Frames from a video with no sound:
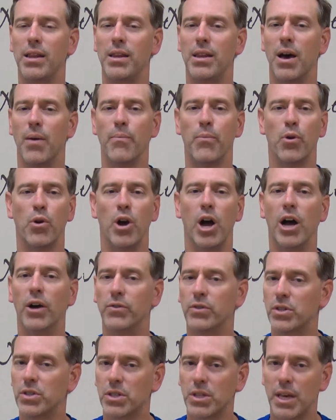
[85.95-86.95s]
number
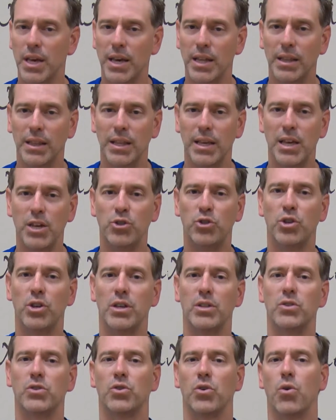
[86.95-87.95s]
of skin
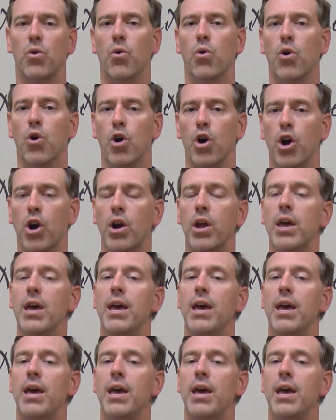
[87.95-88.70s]
lesions or